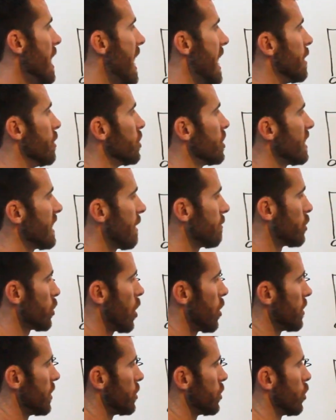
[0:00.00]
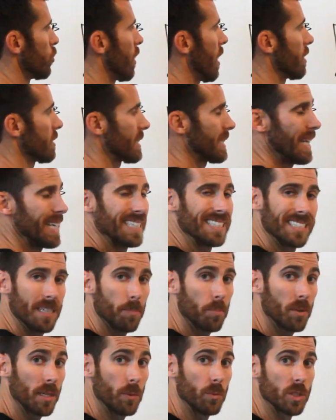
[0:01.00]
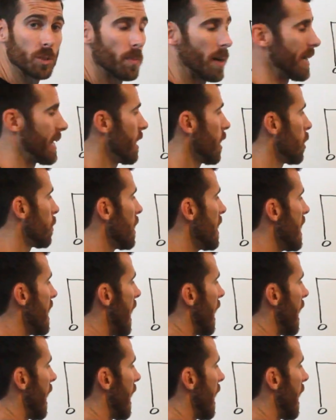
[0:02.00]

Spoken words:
And you see I've drawn these 2 routes slightly separately, which might help.